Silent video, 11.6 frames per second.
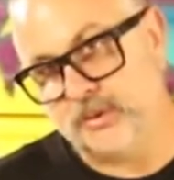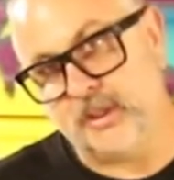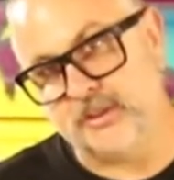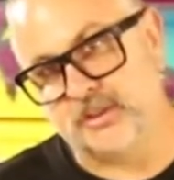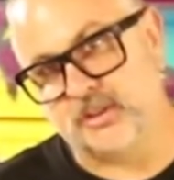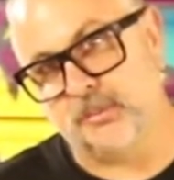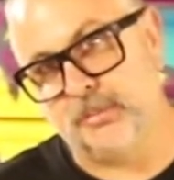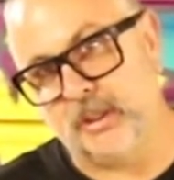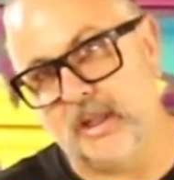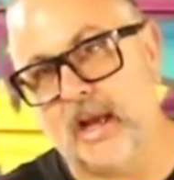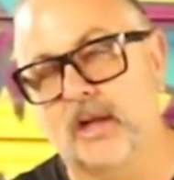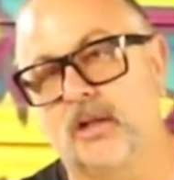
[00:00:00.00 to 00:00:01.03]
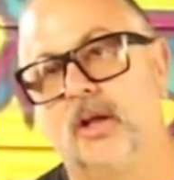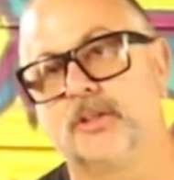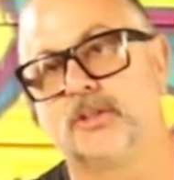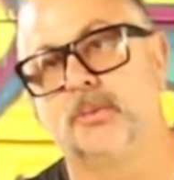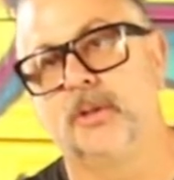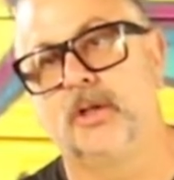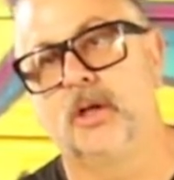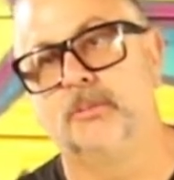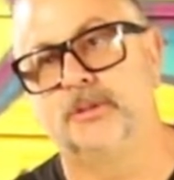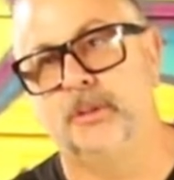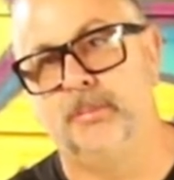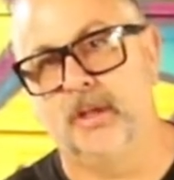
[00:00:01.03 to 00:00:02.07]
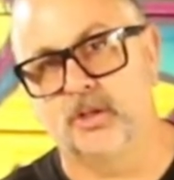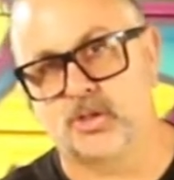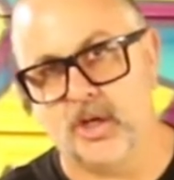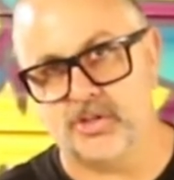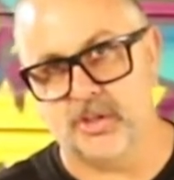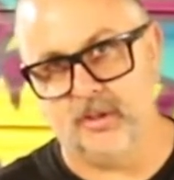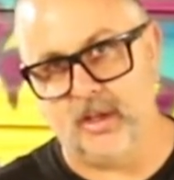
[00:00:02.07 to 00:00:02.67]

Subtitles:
tends to be lackluster when it comes to penetration.